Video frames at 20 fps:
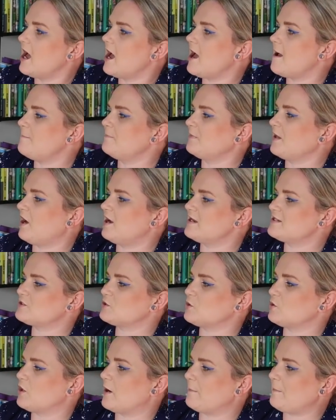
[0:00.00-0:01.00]
um, I
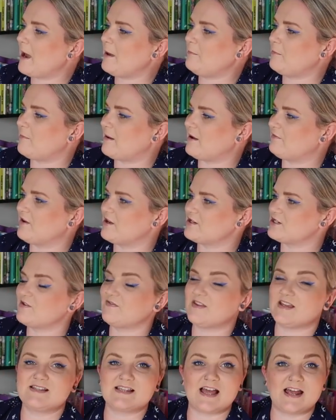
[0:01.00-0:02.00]
saw a paperback version
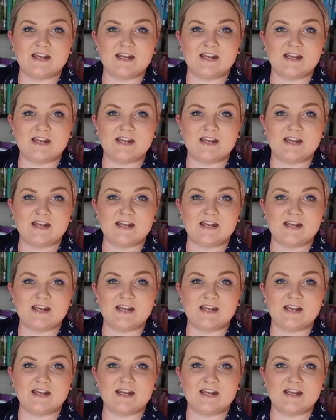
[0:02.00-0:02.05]
of this,